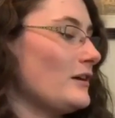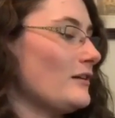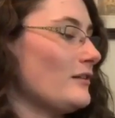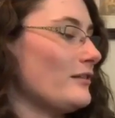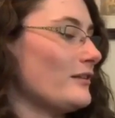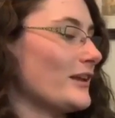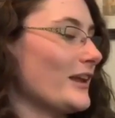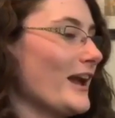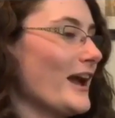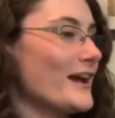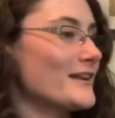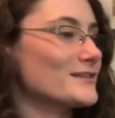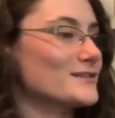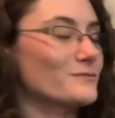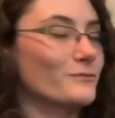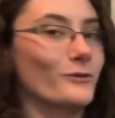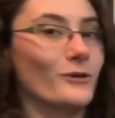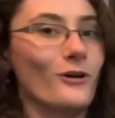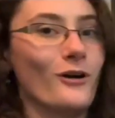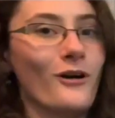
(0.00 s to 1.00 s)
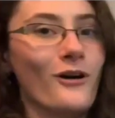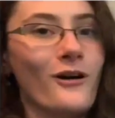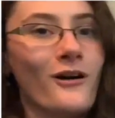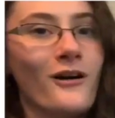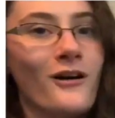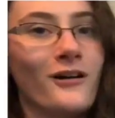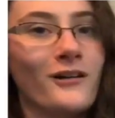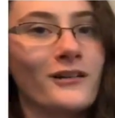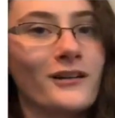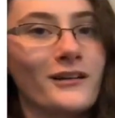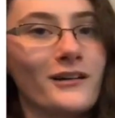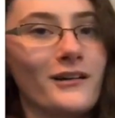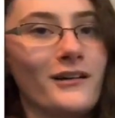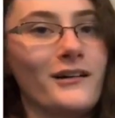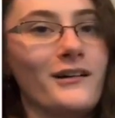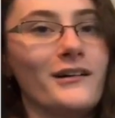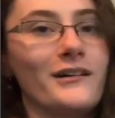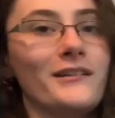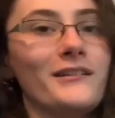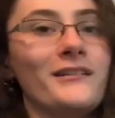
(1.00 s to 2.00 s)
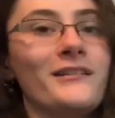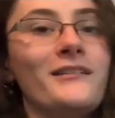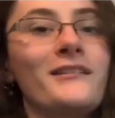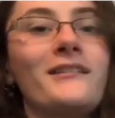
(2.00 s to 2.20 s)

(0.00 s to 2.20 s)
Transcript: the cats were all gone.